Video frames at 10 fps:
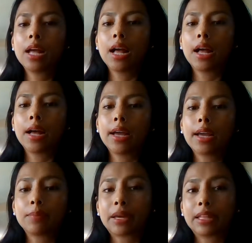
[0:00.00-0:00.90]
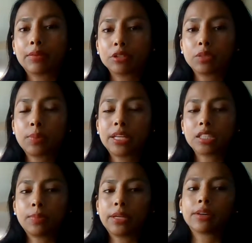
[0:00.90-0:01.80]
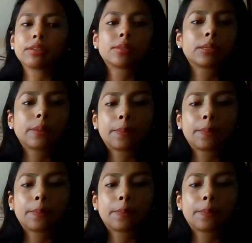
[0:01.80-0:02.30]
and bilingual Spanish speakers.